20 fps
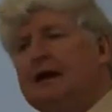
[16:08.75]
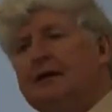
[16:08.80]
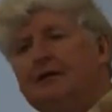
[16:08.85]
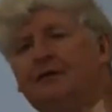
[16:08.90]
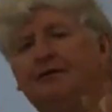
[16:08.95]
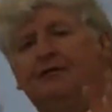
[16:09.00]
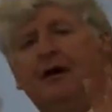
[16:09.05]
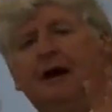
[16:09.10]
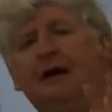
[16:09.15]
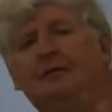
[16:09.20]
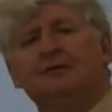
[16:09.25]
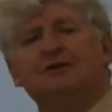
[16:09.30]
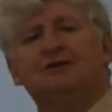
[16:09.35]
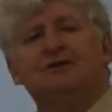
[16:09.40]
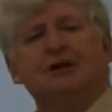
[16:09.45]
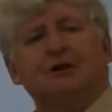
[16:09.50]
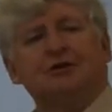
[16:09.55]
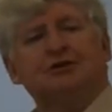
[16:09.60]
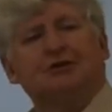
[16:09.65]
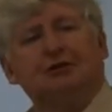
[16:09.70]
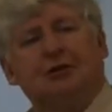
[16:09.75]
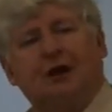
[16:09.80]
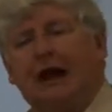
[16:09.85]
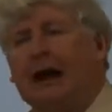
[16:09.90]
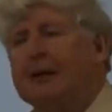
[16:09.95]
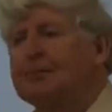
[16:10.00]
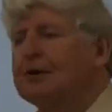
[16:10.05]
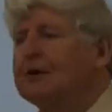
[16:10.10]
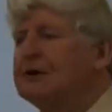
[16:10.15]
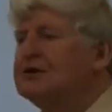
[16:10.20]
The famous social
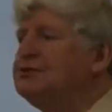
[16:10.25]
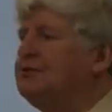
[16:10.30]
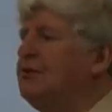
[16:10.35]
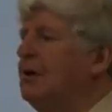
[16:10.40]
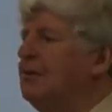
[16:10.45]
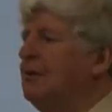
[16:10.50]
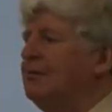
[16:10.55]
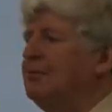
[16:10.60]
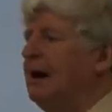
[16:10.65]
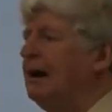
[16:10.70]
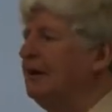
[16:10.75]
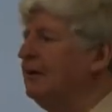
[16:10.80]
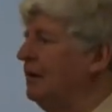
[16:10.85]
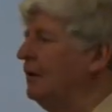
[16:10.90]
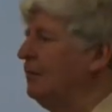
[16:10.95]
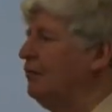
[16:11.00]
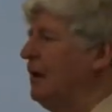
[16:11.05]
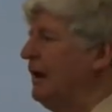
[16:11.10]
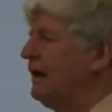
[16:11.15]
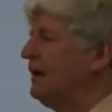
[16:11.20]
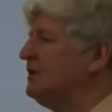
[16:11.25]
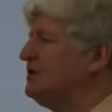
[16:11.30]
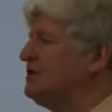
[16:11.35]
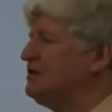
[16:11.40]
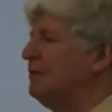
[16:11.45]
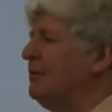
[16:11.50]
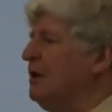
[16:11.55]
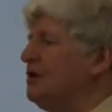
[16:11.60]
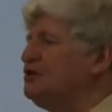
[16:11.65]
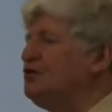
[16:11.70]
capitalist Robert Putnam reckons
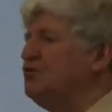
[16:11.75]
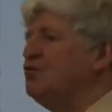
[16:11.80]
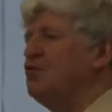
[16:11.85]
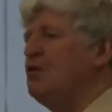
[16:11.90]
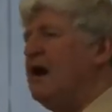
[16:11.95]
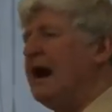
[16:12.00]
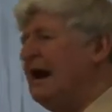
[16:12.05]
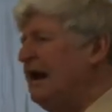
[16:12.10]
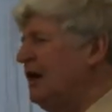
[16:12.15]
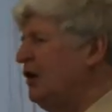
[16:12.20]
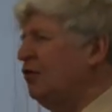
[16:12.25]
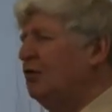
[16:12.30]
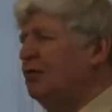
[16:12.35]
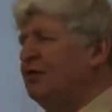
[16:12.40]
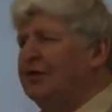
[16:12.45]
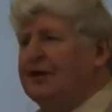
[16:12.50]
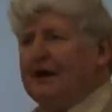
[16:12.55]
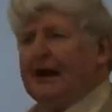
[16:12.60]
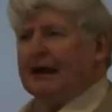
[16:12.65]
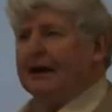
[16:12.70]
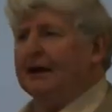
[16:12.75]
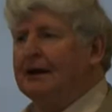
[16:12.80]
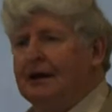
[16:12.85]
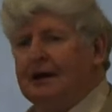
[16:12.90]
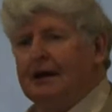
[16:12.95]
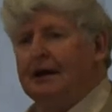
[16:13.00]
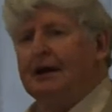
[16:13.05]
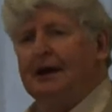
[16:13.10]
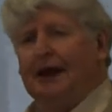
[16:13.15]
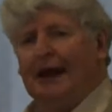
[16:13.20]
the most radical thing
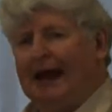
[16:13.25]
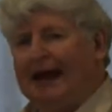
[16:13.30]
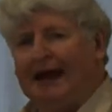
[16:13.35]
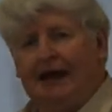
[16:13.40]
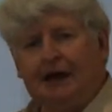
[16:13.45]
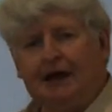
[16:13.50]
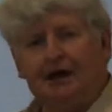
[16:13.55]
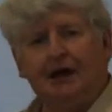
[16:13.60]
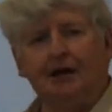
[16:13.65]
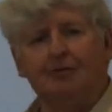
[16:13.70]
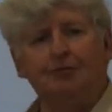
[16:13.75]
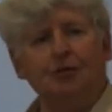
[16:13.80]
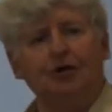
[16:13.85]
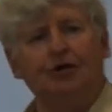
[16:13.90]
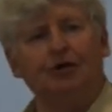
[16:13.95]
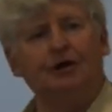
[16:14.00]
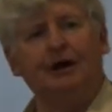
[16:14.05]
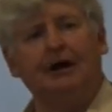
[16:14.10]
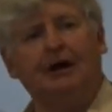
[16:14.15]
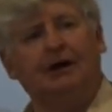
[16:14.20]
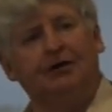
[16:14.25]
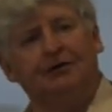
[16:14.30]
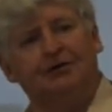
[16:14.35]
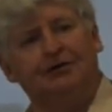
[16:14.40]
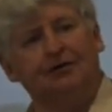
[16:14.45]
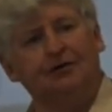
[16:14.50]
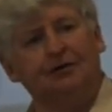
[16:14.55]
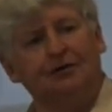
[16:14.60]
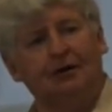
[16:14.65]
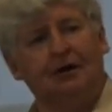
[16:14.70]
any community could
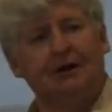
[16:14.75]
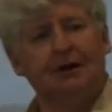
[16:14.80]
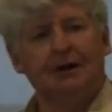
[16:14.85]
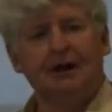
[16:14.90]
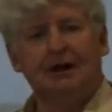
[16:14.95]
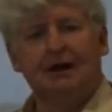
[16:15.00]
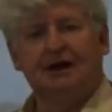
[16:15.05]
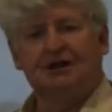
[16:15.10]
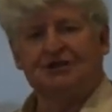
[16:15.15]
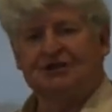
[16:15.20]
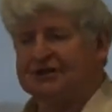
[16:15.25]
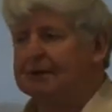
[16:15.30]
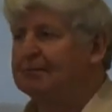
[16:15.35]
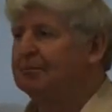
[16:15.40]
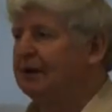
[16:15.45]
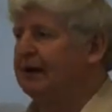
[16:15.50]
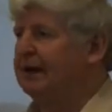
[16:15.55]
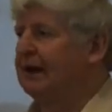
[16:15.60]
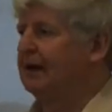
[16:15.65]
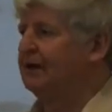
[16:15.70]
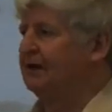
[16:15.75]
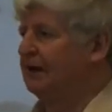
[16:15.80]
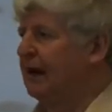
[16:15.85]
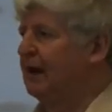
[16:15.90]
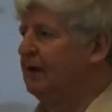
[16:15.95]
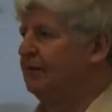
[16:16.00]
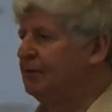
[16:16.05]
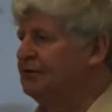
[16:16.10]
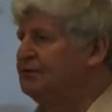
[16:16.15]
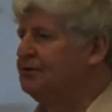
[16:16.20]
do is simply get
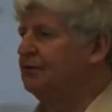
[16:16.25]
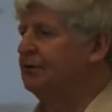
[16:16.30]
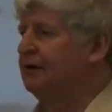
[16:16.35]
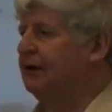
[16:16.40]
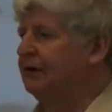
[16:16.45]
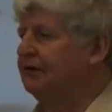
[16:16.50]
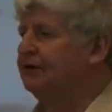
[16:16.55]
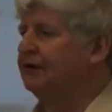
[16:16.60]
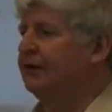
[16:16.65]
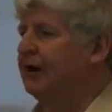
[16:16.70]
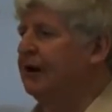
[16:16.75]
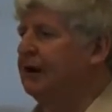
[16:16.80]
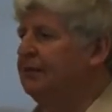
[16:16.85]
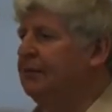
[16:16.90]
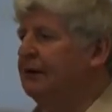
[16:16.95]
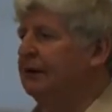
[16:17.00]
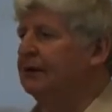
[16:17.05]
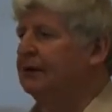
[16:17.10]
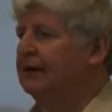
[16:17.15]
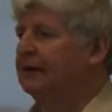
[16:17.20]
neighbour talking to neighbour.